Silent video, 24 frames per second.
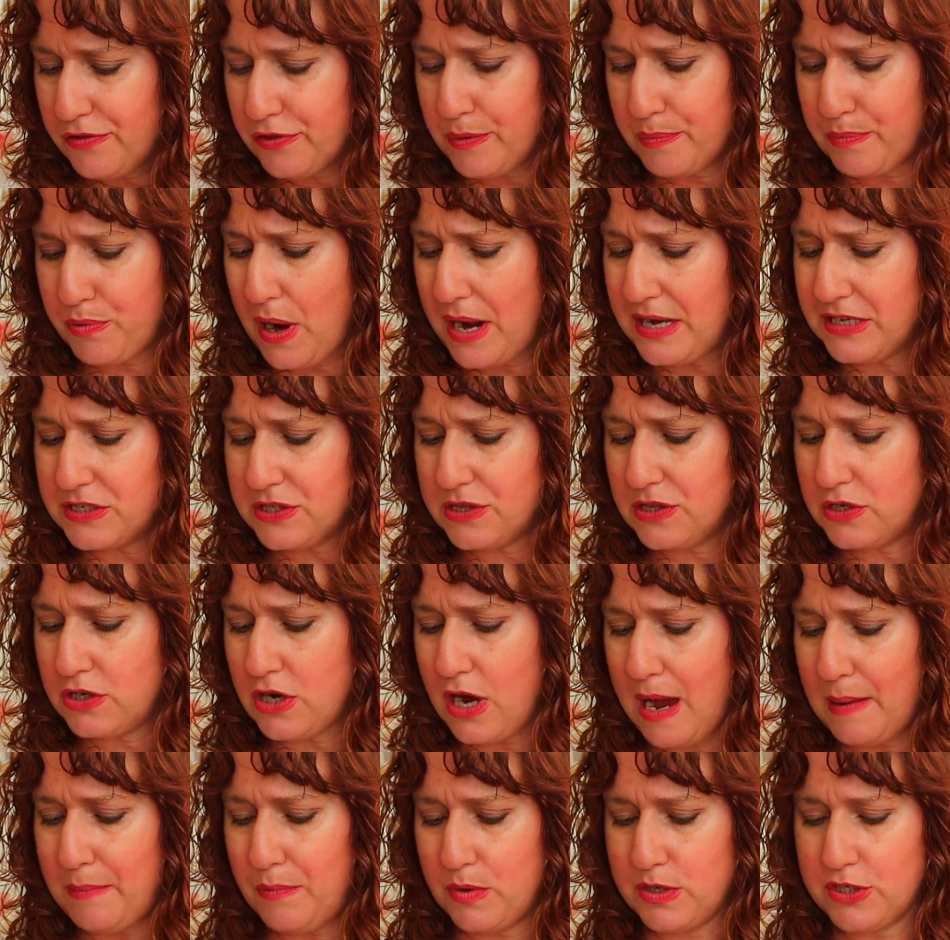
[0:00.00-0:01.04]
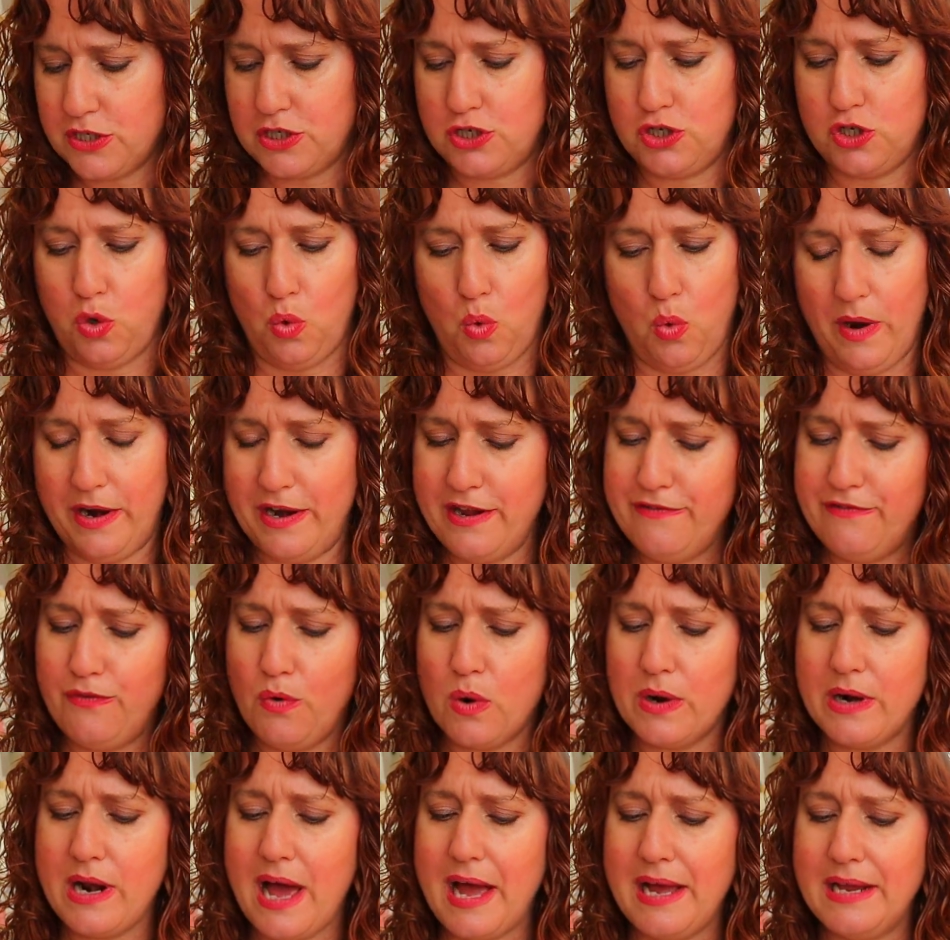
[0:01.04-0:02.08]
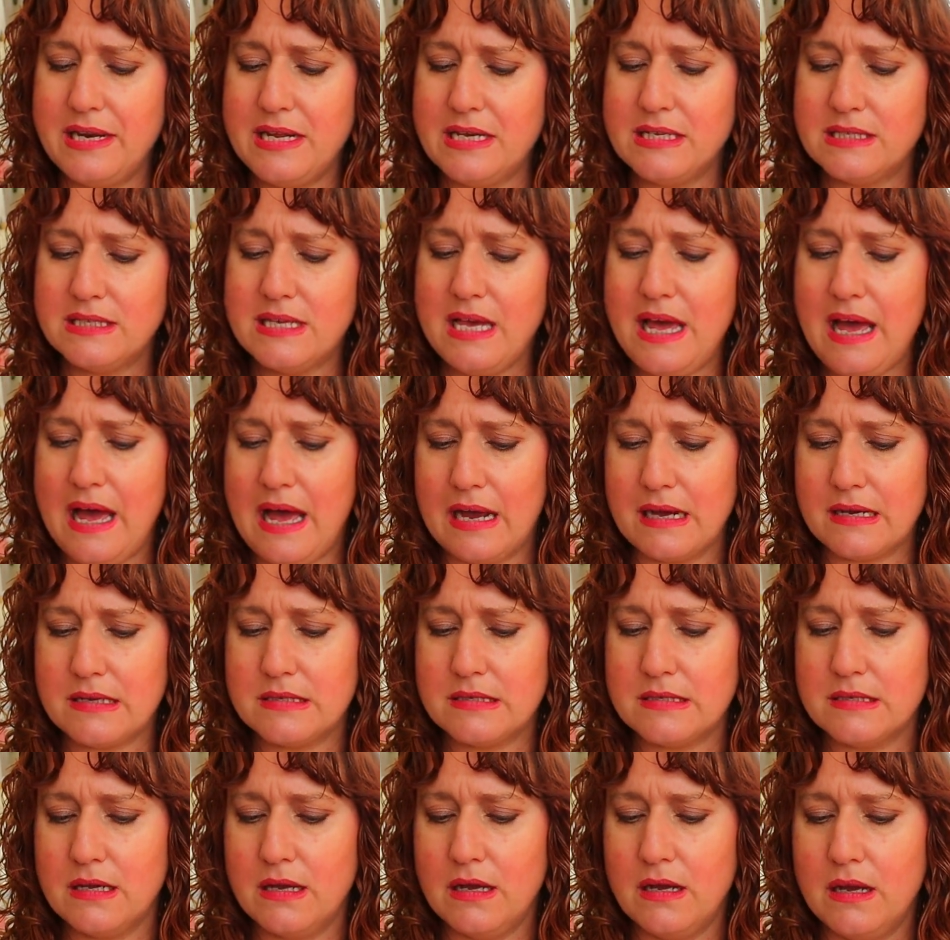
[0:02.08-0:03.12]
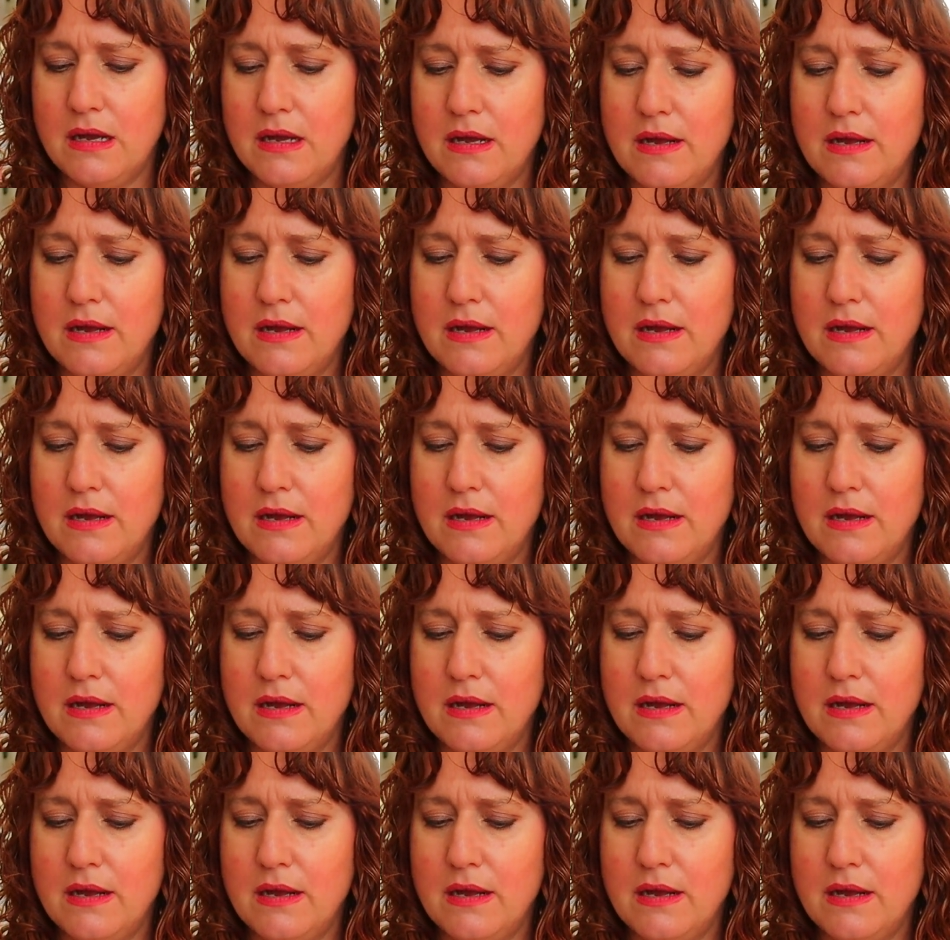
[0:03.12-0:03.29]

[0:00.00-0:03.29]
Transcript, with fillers: the price of the top was $24.96.